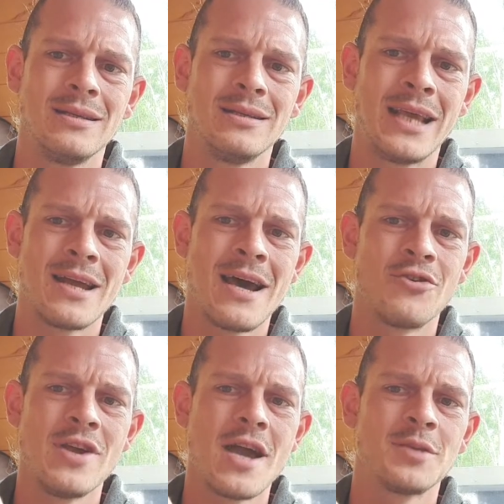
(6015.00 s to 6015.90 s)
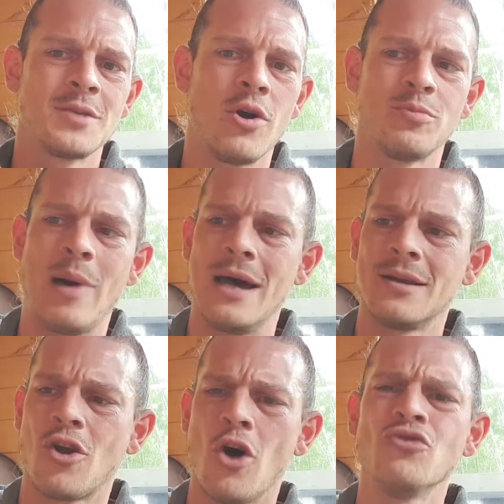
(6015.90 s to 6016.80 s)
You get that on the Xbox pad
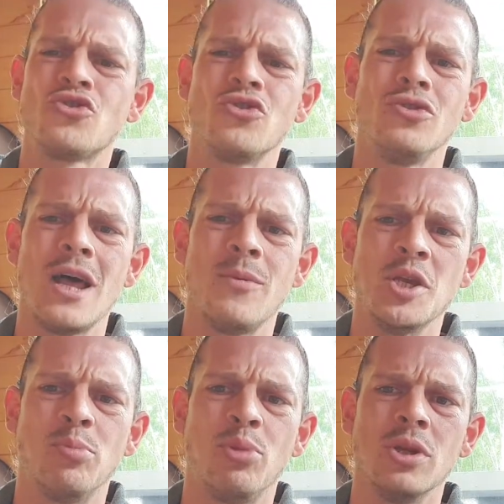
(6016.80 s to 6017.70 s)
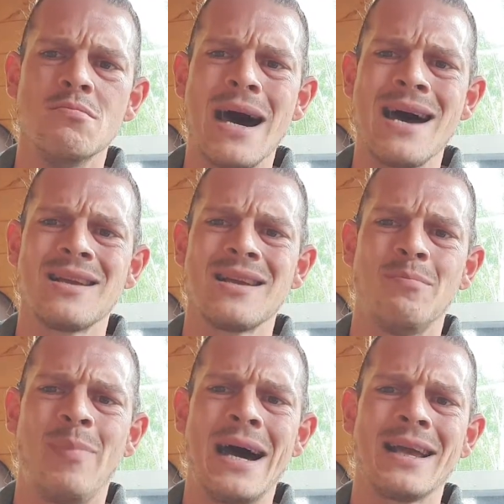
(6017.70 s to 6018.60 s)
constantly when you're pulling back,
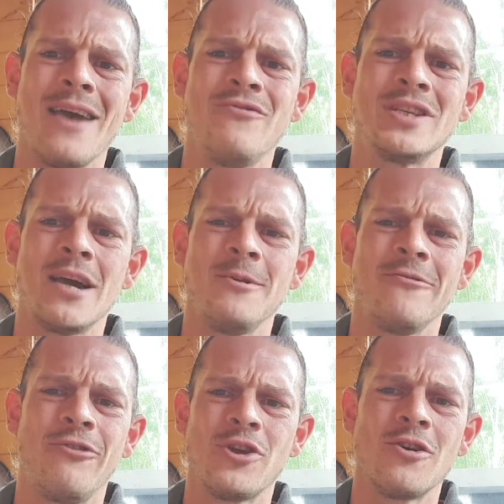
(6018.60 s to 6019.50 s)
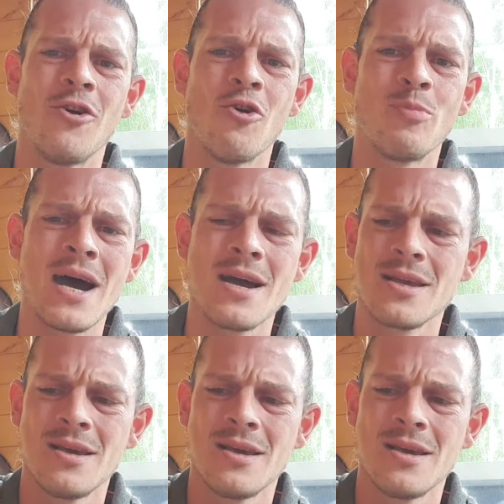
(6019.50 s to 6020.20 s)
back, every time you fucking go back,